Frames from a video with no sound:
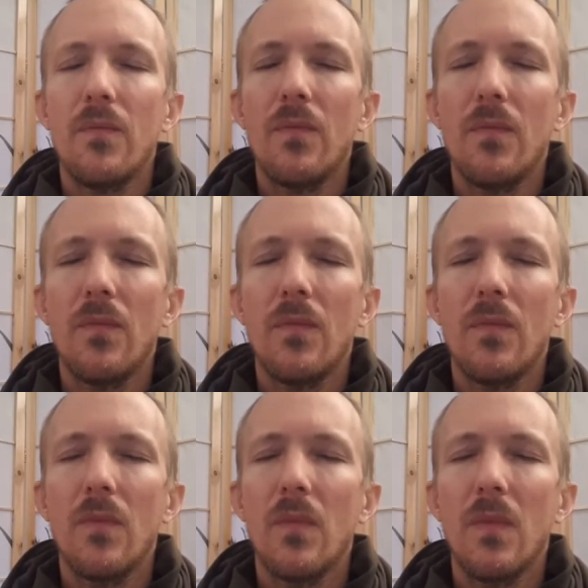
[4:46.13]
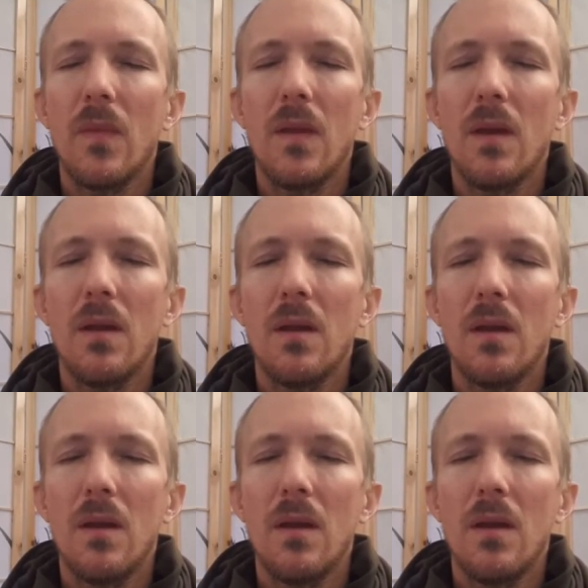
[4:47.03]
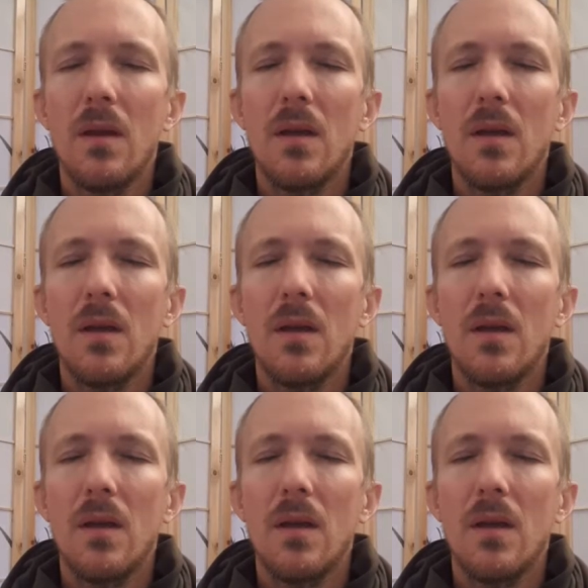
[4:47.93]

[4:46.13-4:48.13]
(no one is talking)